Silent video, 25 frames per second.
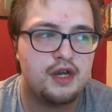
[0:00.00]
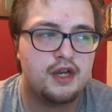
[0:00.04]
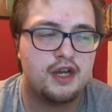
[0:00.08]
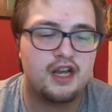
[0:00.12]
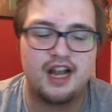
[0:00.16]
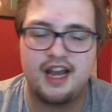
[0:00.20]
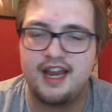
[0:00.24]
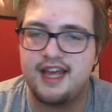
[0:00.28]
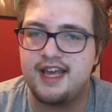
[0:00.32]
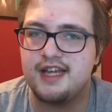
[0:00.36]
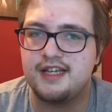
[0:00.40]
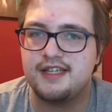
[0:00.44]

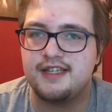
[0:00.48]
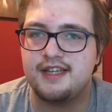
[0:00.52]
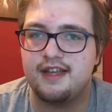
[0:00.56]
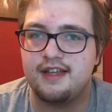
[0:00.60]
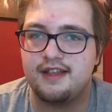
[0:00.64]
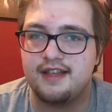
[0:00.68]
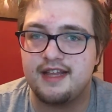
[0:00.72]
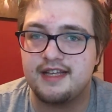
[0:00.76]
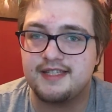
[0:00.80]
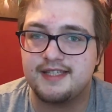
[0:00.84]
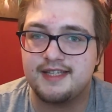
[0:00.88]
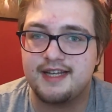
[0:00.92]
clear, di-
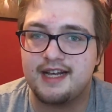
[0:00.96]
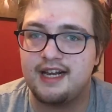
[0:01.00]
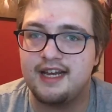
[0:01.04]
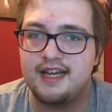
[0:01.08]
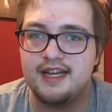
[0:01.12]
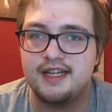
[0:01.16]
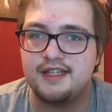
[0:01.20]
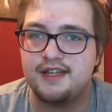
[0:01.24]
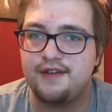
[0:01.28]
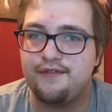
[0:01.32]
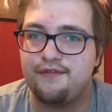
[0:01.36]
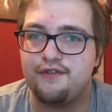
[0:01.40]
there's
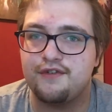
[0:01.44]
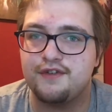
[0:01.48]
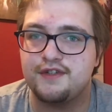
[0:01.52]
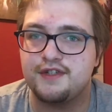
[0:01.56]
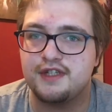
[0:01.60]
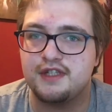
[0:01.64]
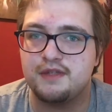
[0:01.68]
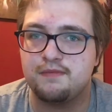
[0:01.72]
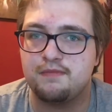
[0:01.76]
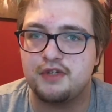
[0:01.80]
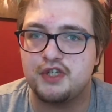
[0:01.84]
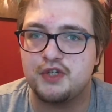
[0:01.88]
clear
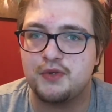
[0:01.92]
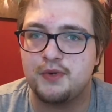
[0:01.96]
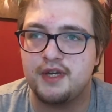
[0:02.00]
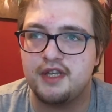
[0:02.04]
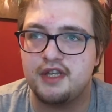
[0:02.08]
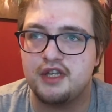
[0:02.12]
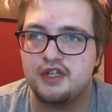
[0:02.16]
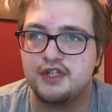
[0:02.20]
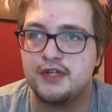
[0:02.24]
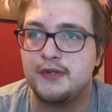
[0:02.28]
differences between the